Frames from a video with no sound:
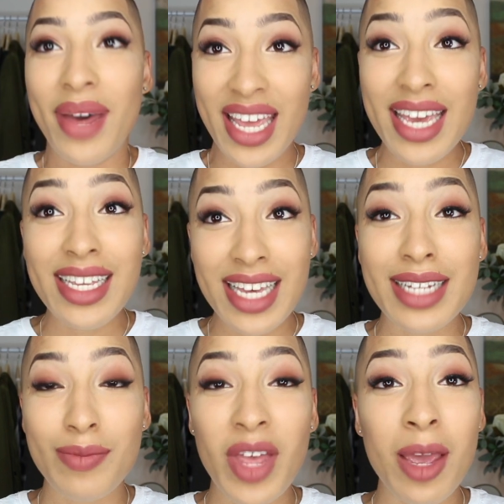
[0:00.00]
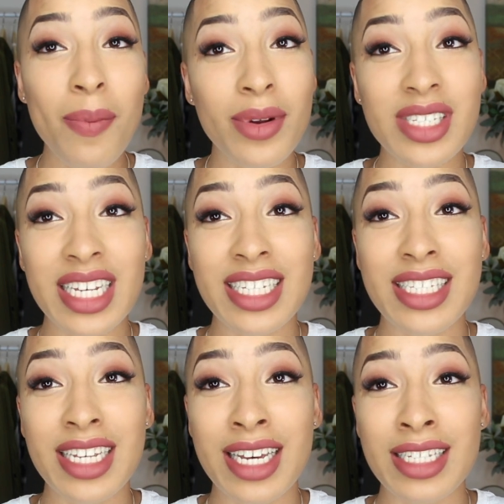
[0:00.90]
but he
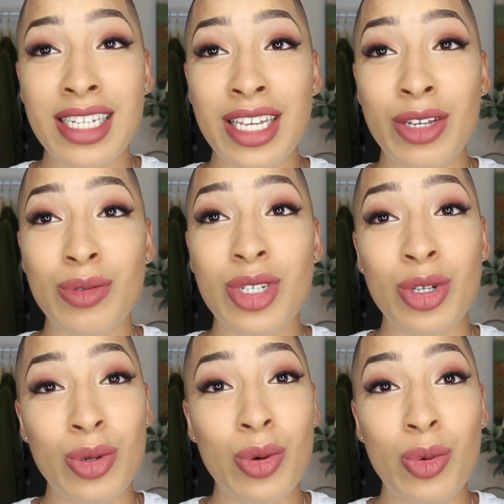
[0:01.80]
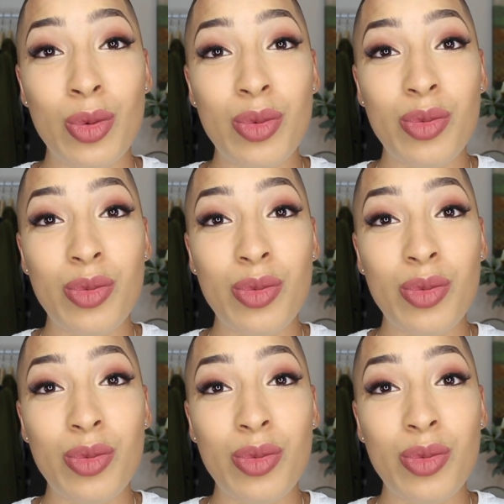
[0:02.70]
proceeds to continue to